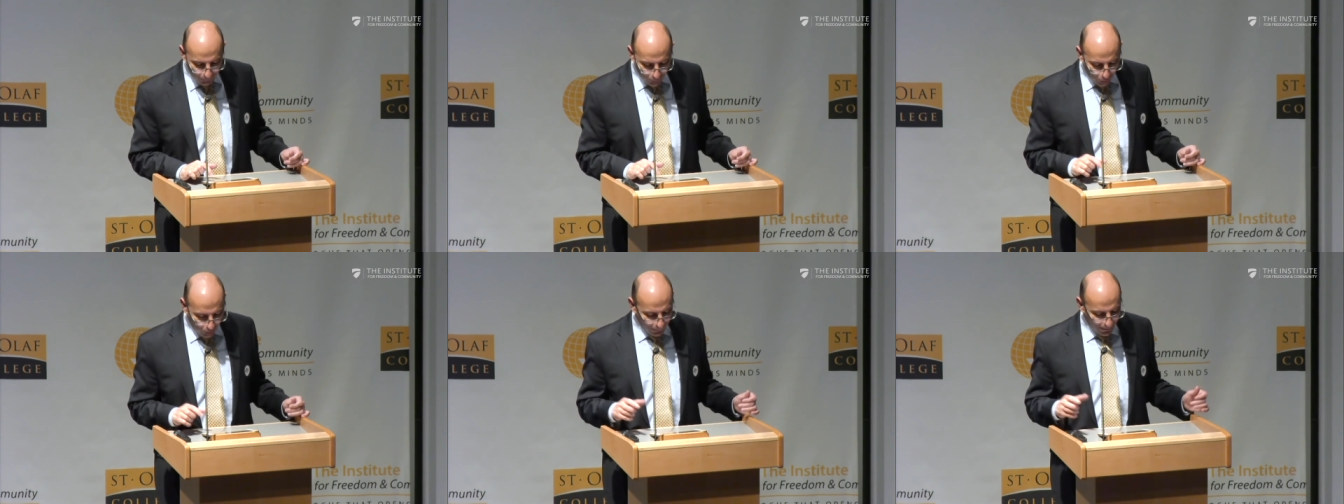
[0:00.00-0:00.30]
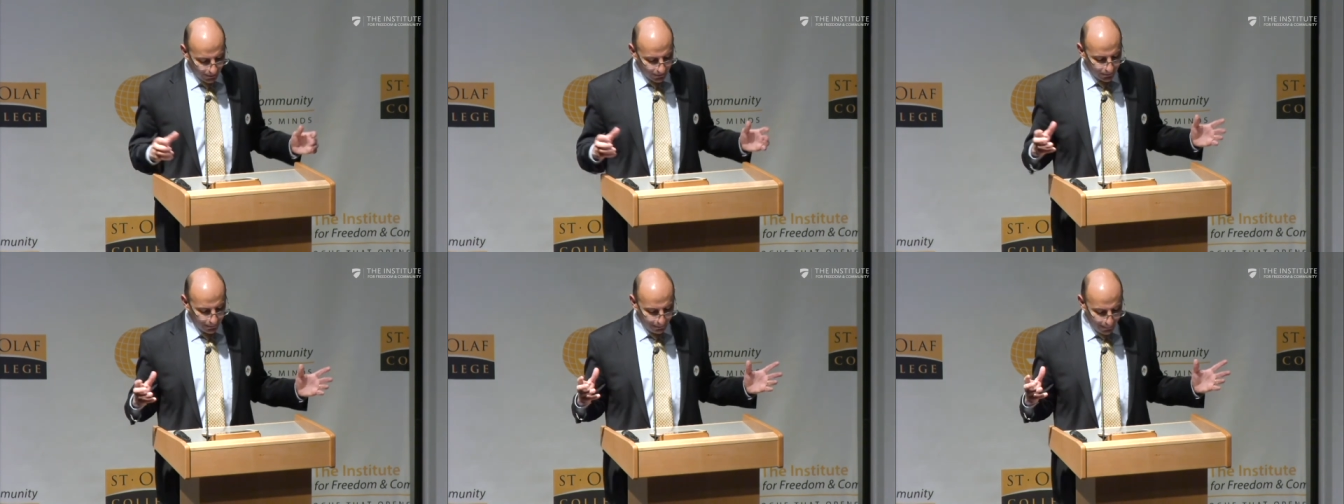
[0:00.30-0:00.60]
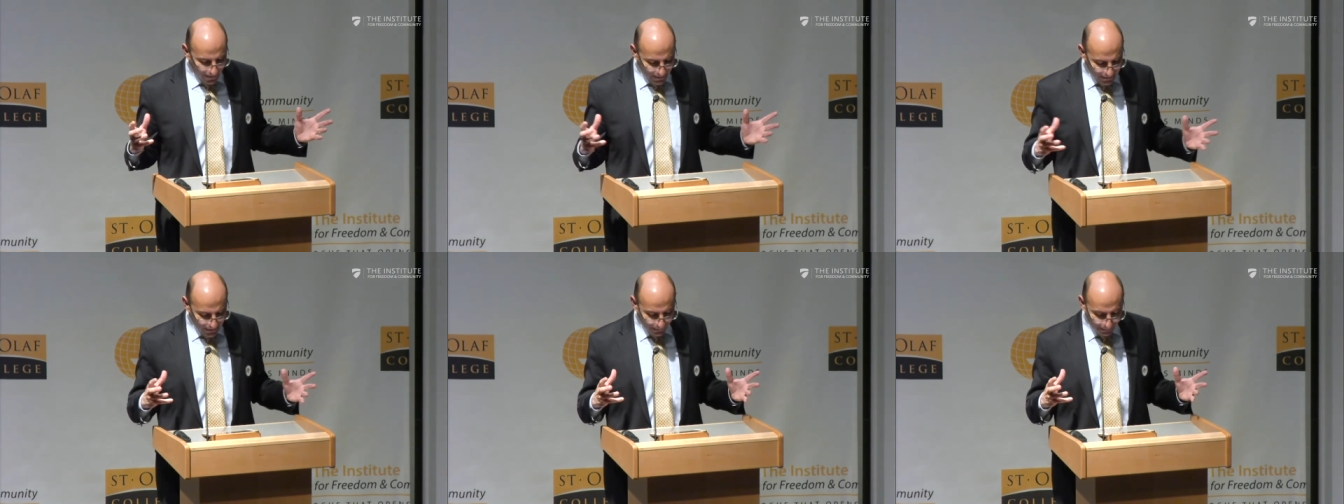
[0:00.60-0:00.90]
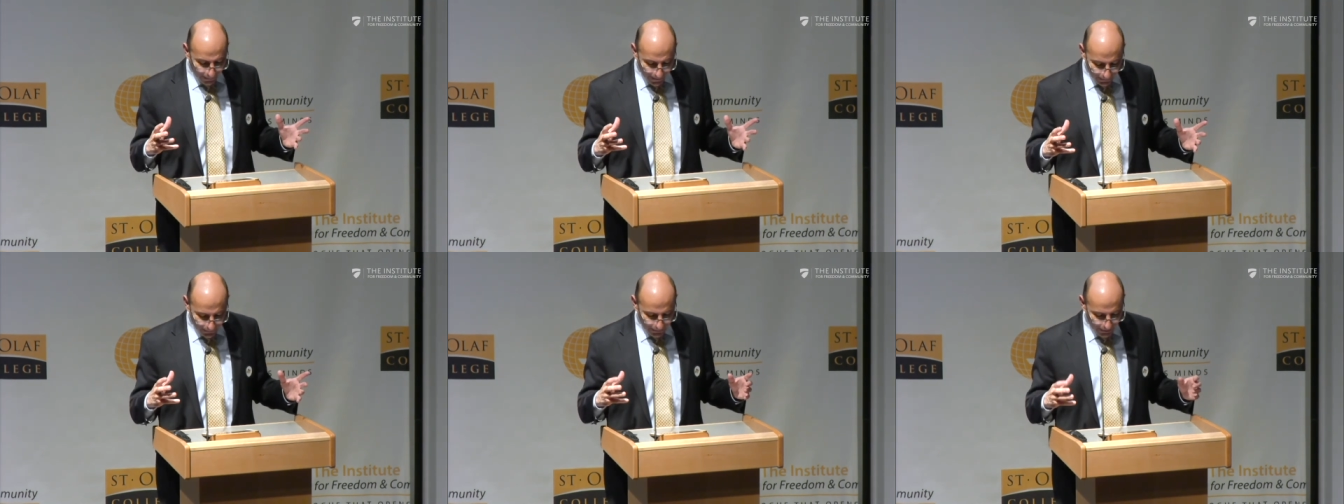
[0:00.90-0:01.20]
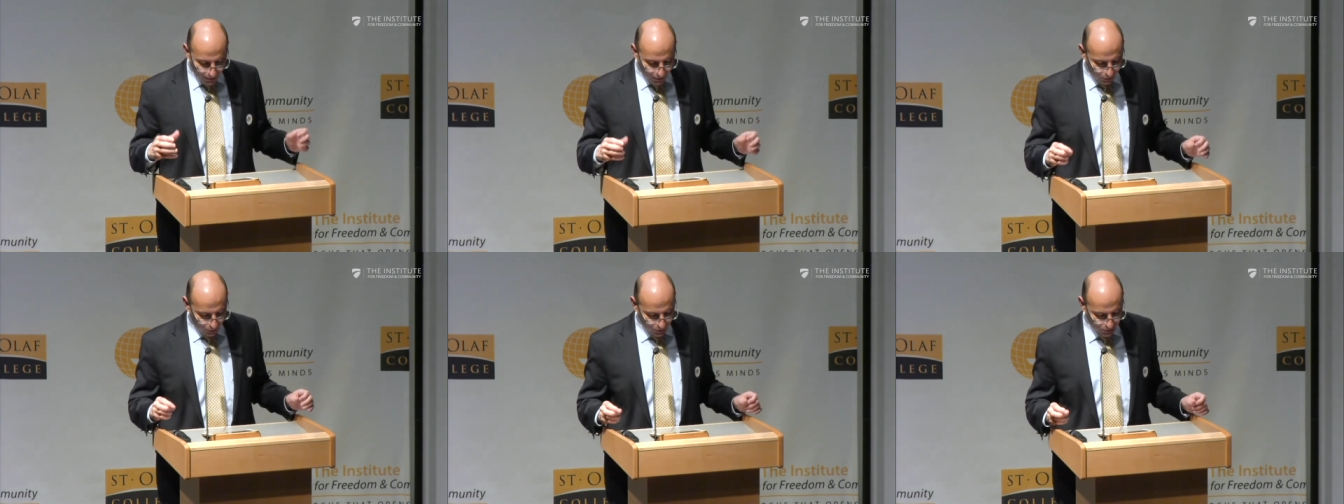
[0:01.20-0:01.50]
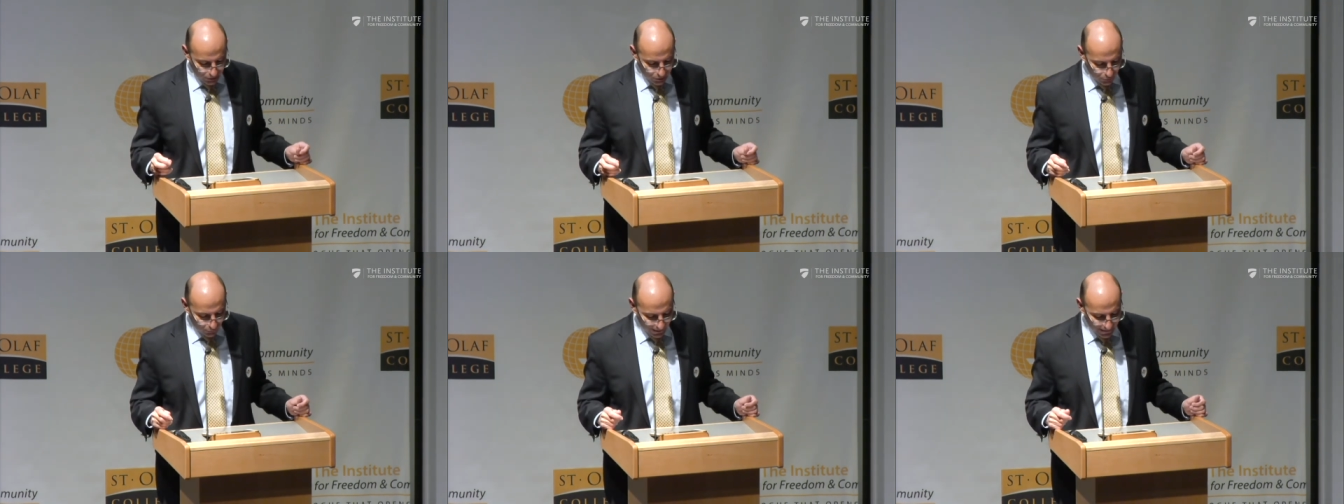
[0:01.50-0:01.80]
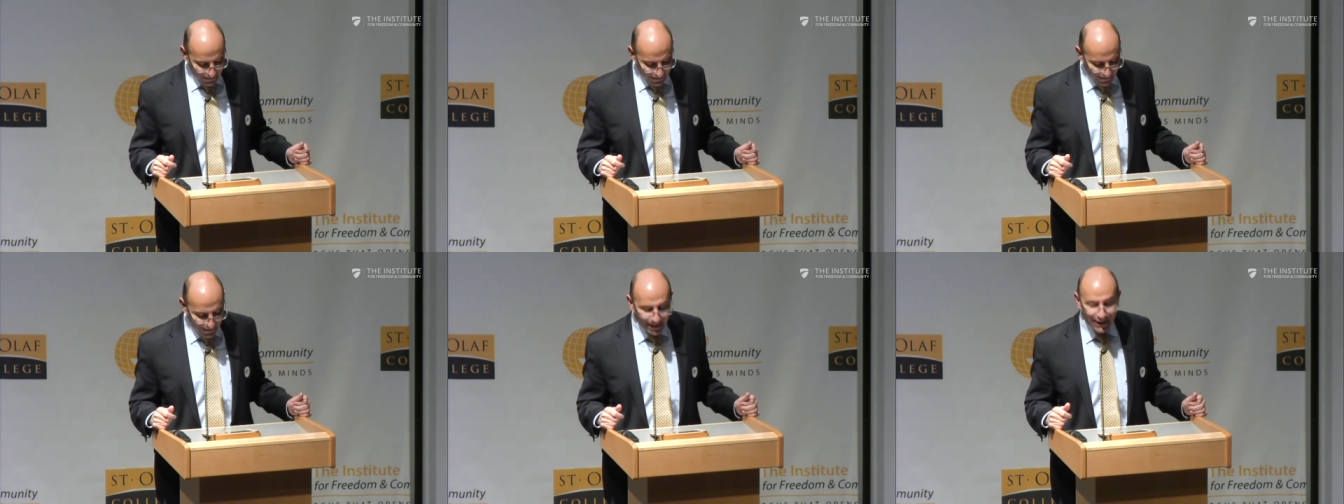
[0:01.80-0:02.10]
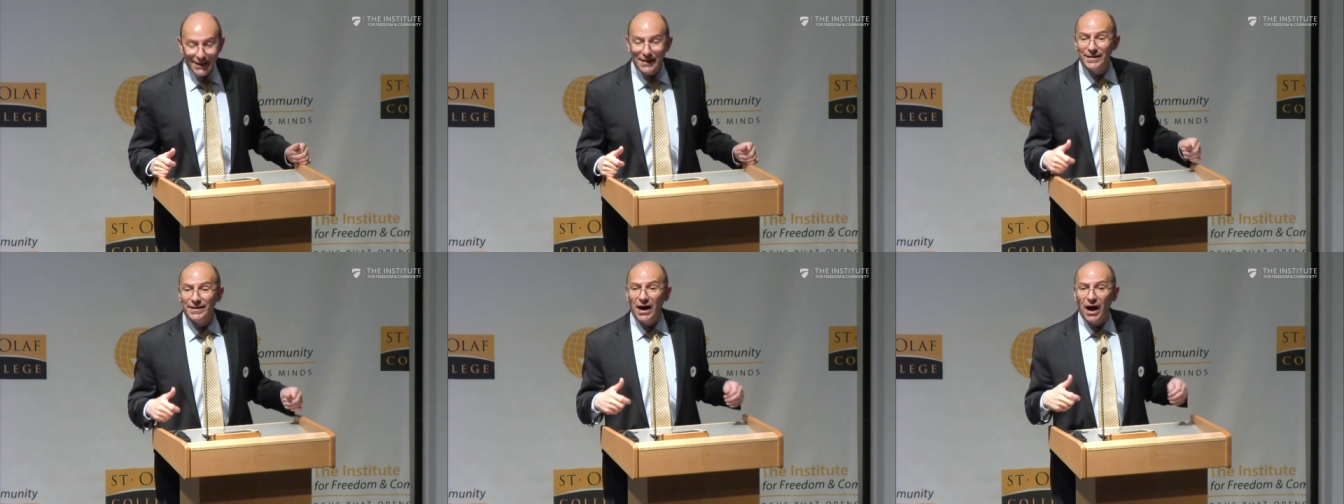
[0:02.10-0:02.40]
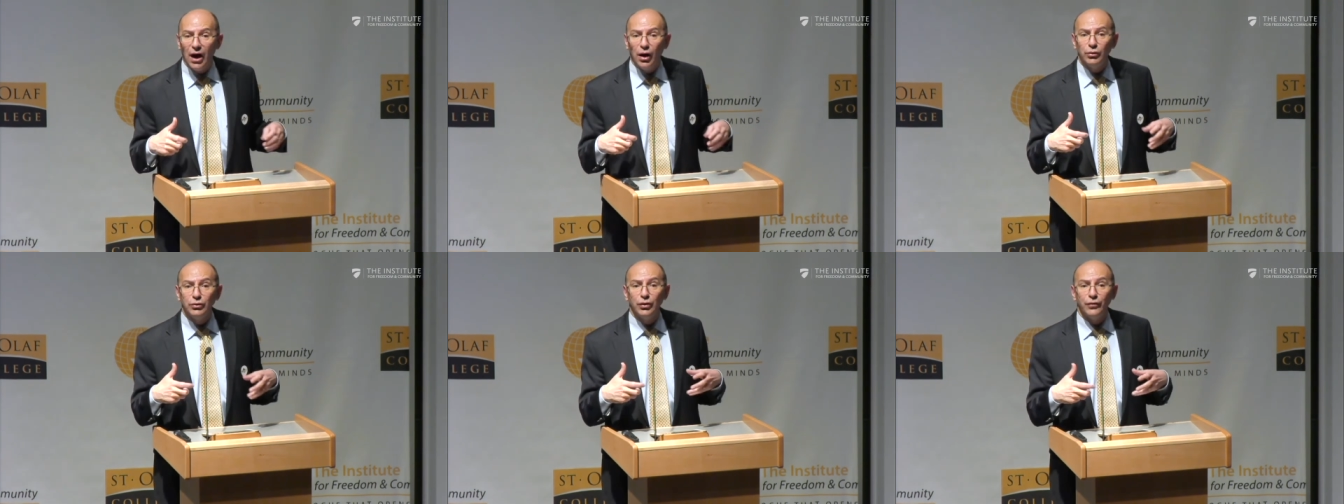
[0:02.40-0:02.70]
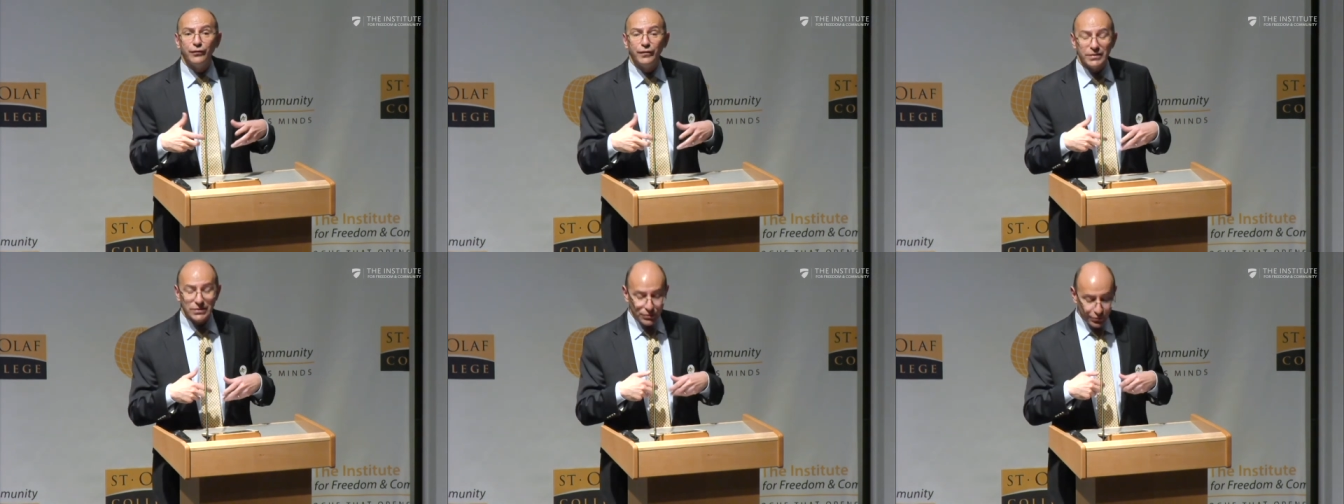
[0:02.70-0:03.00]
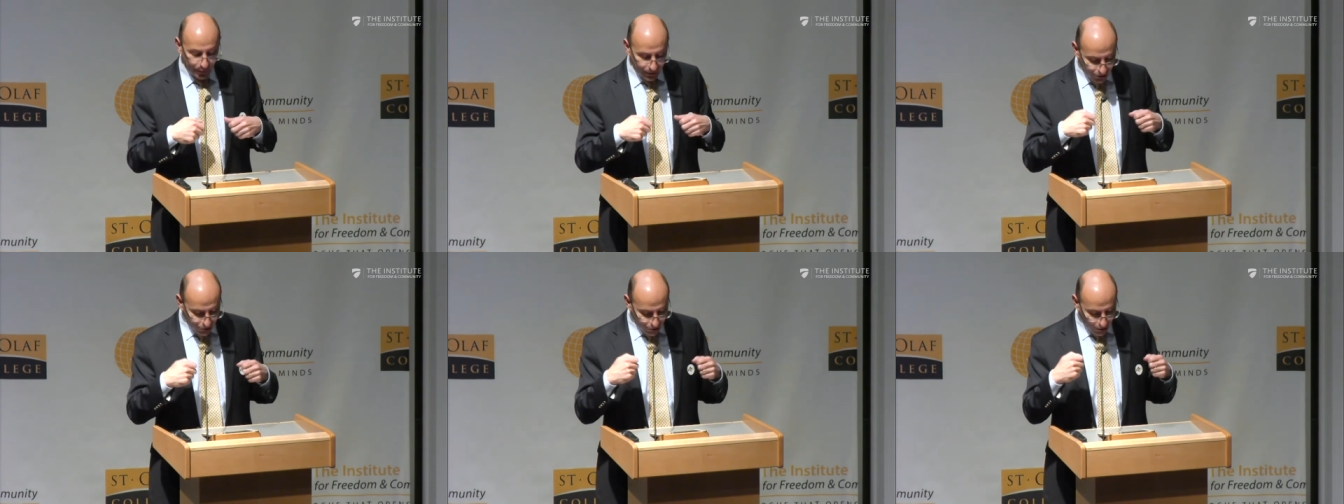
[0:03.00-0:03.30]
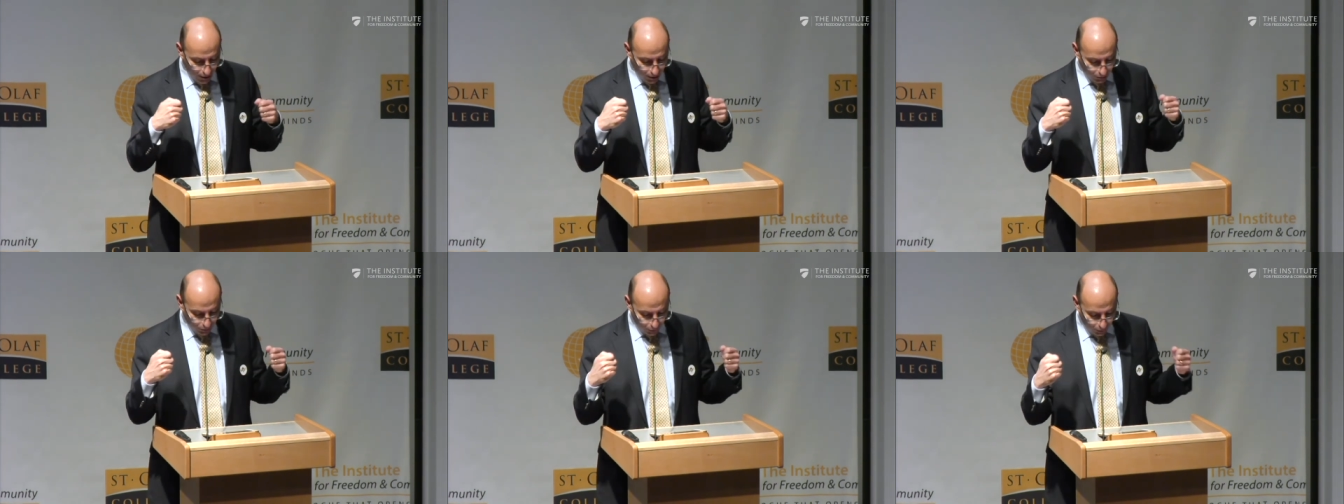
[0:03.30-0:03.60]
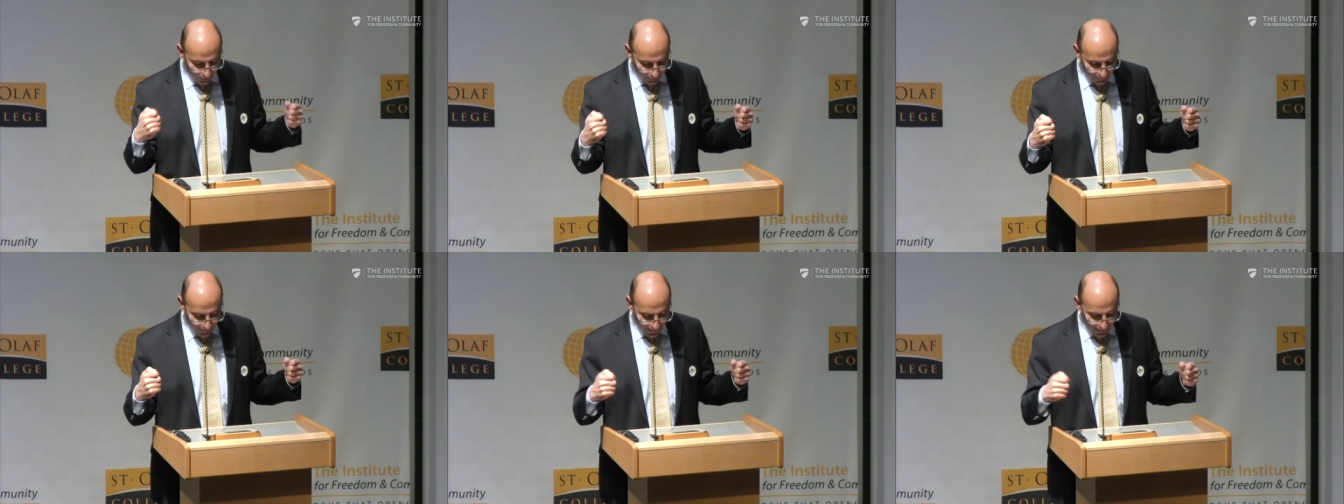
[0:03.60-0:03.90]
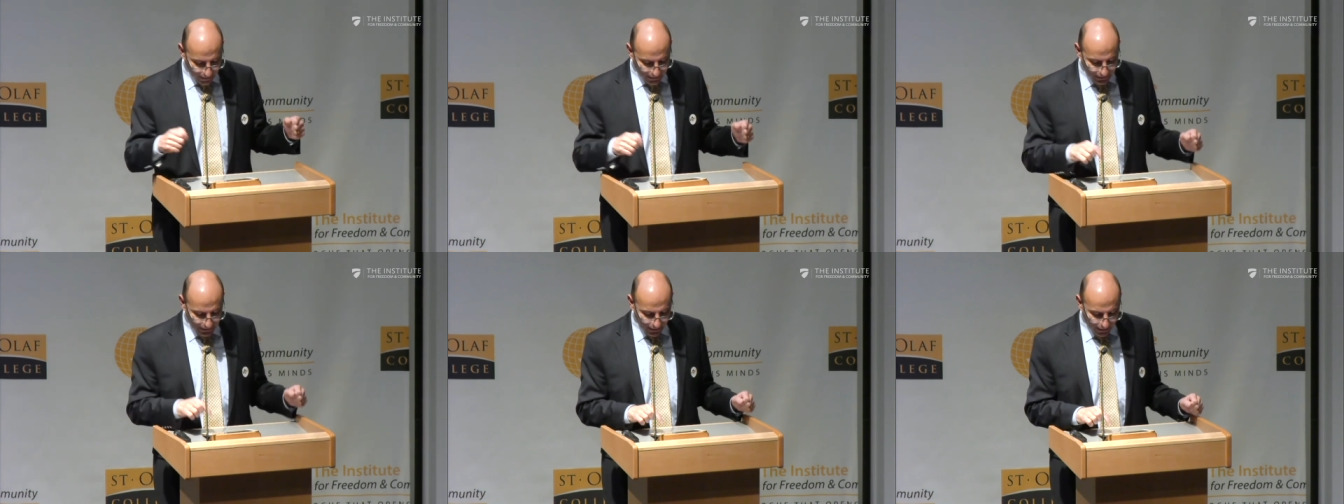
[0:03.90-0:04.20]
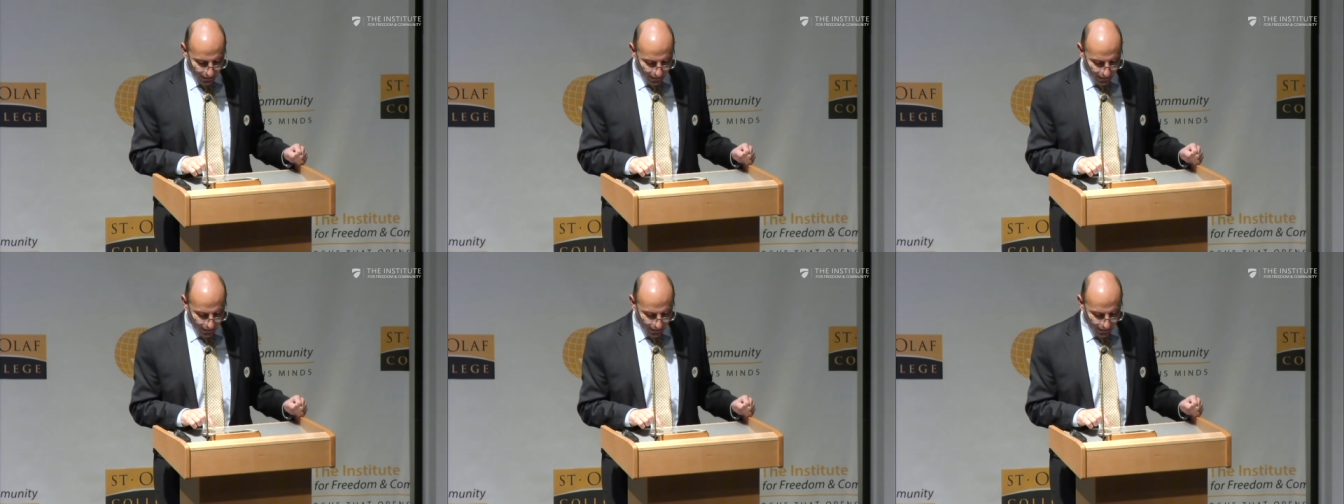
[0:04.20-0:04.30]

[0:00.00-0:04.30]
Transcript: moment Pentecost was taken out of its original context,